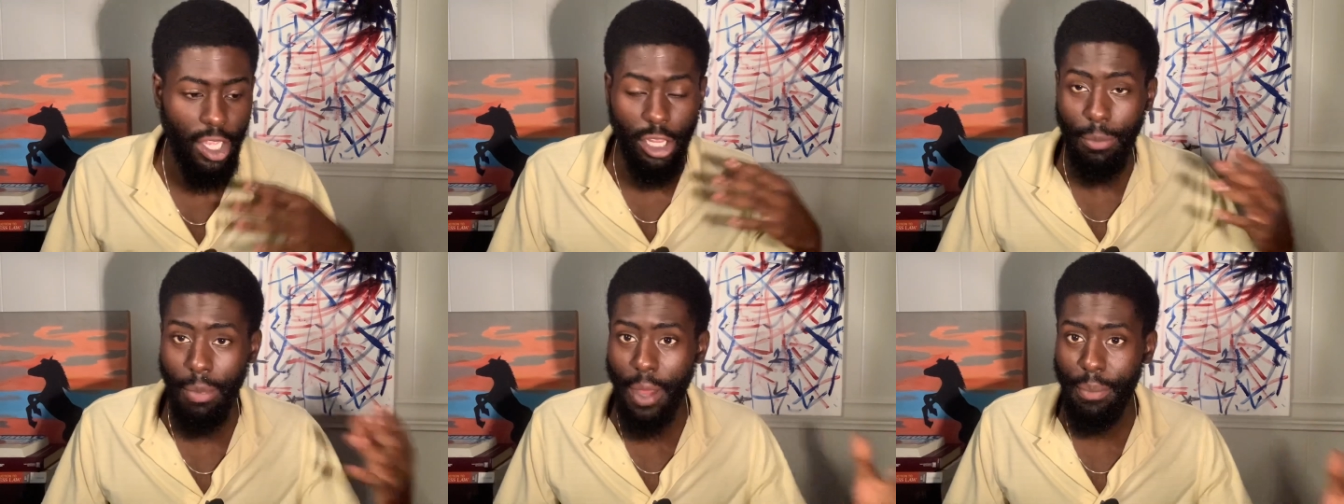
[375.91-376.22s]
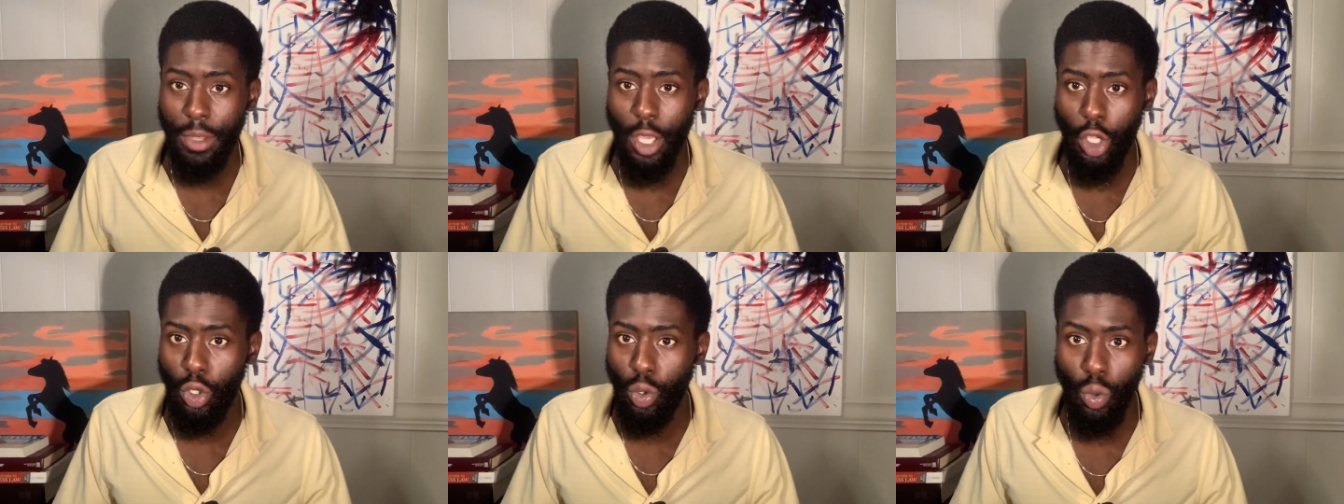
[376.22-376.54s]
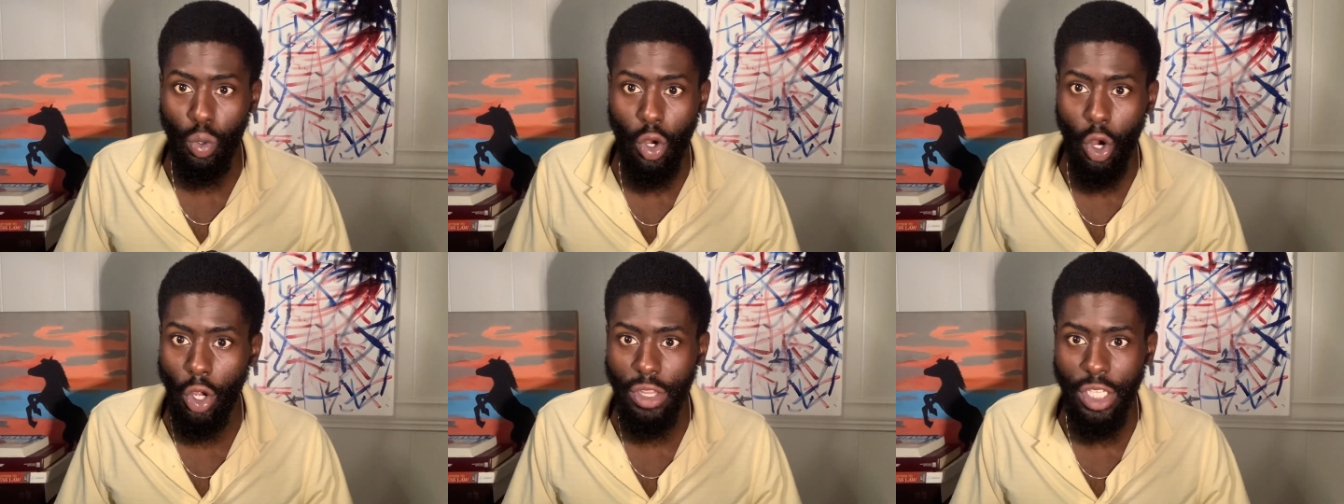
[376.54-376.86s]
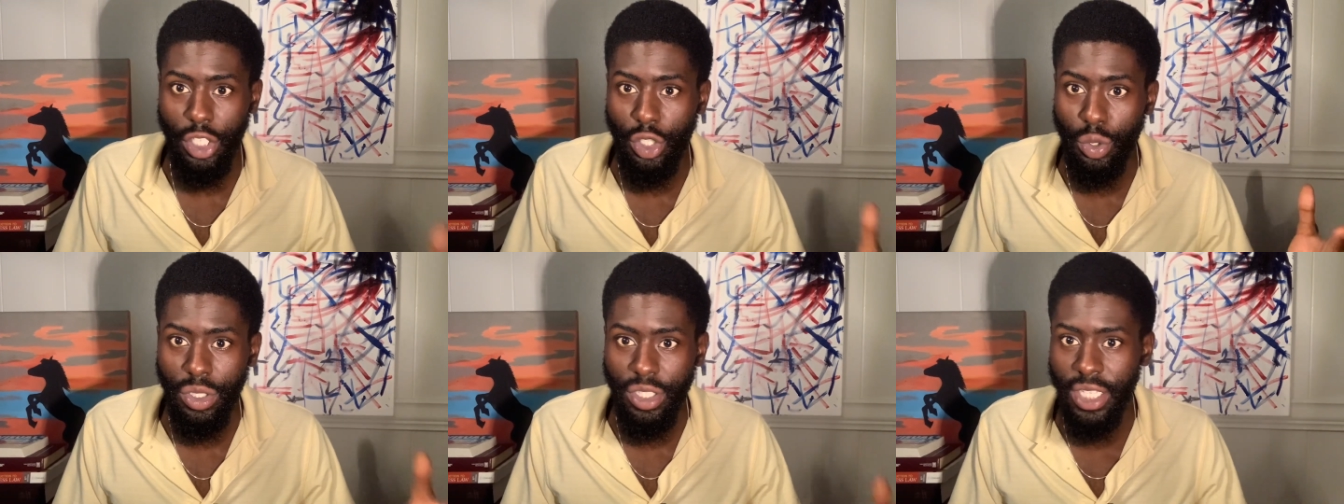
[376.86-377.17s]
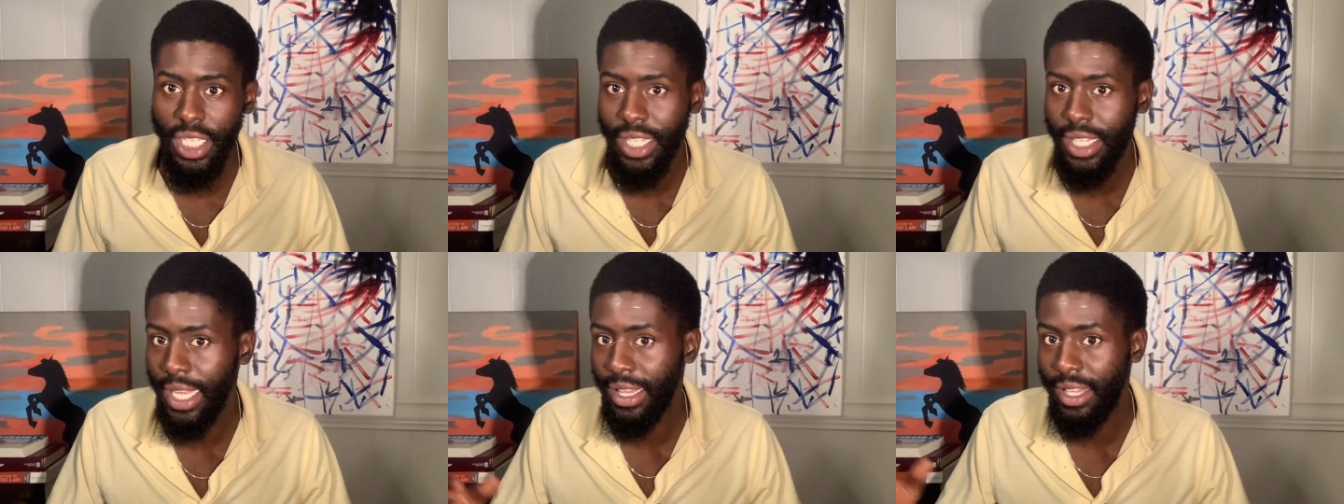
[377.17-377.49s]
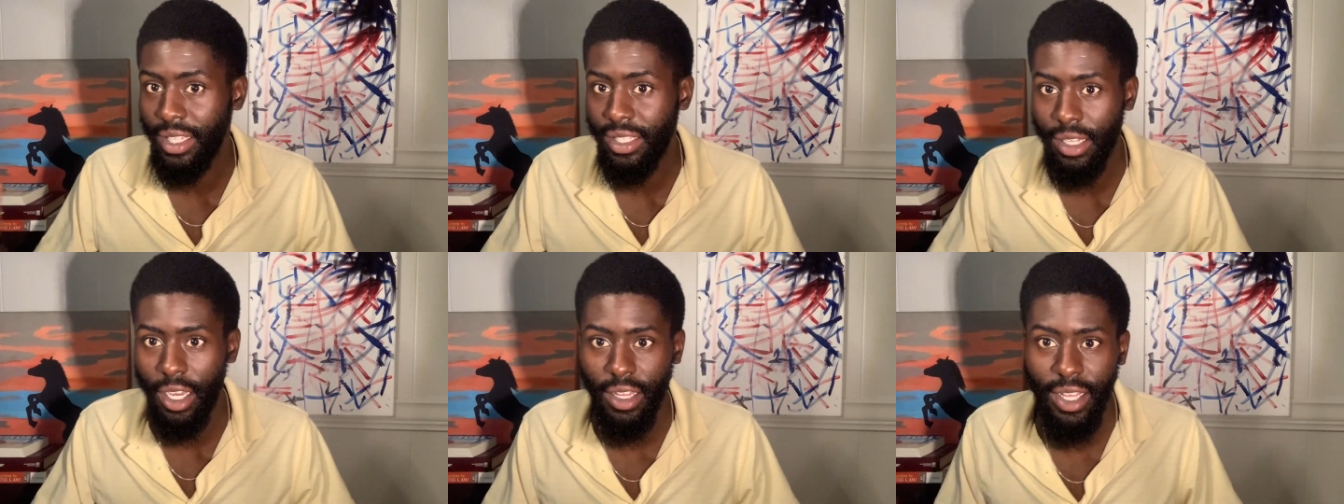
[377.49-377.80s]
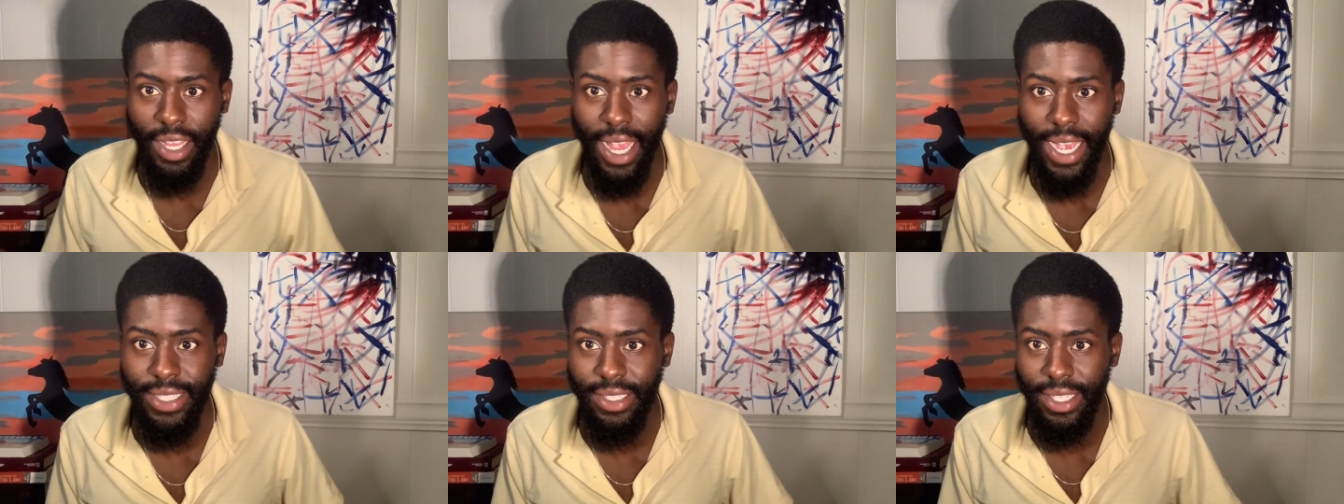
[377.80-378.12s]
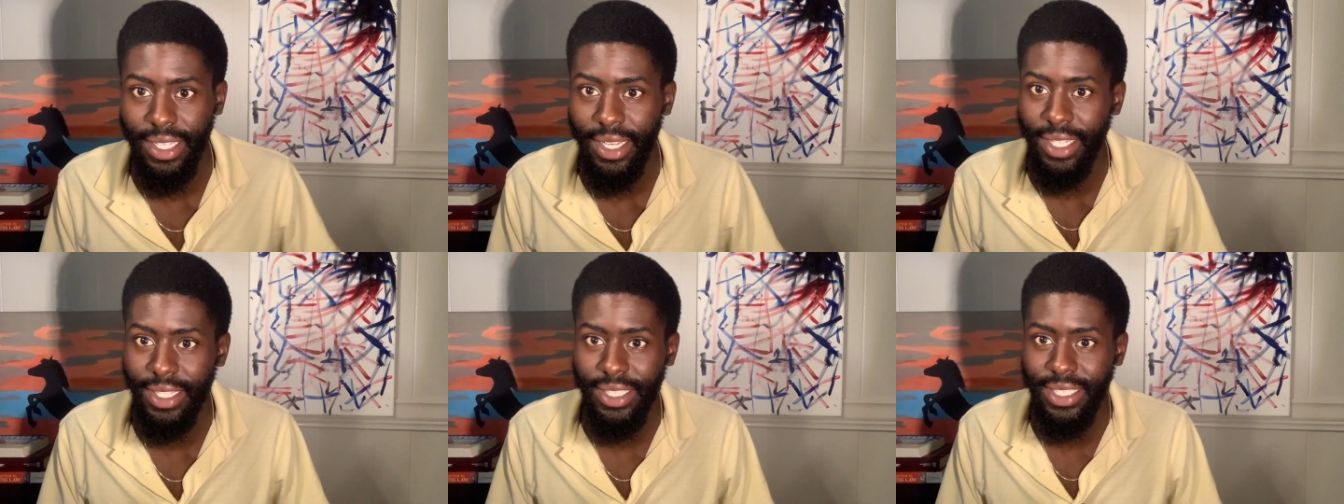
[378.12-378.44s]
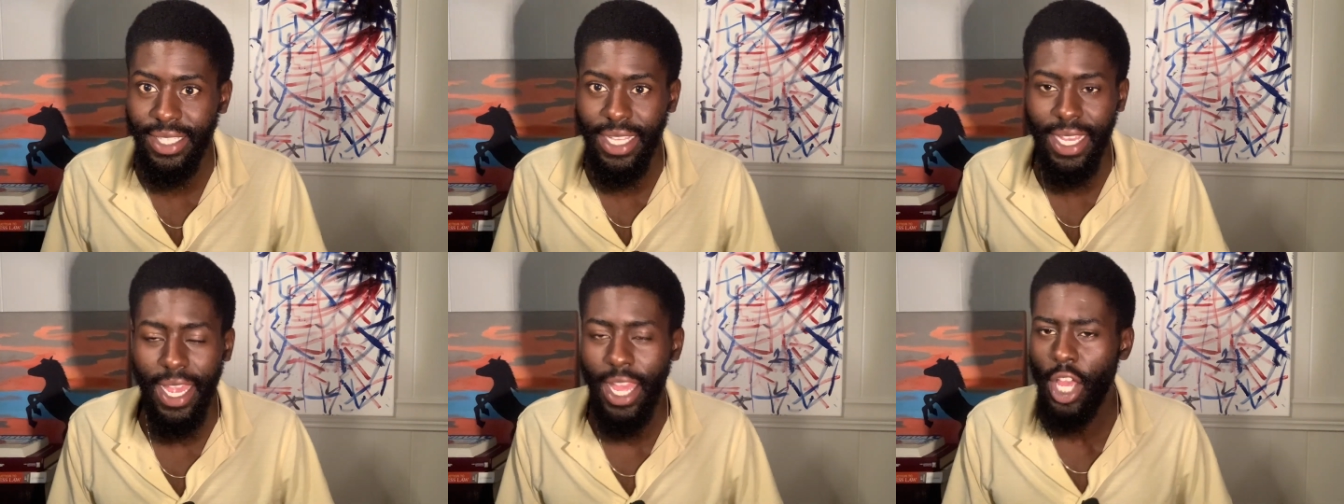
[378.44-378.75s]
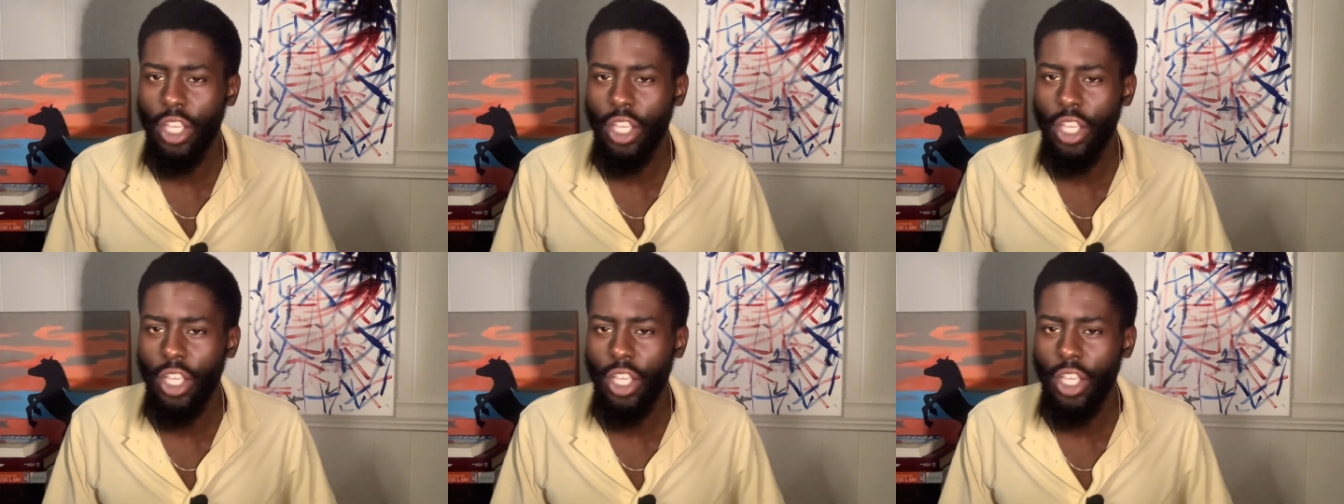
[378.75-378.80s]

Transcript: There might be a cute girl that you see that this other guys didn't get to see it.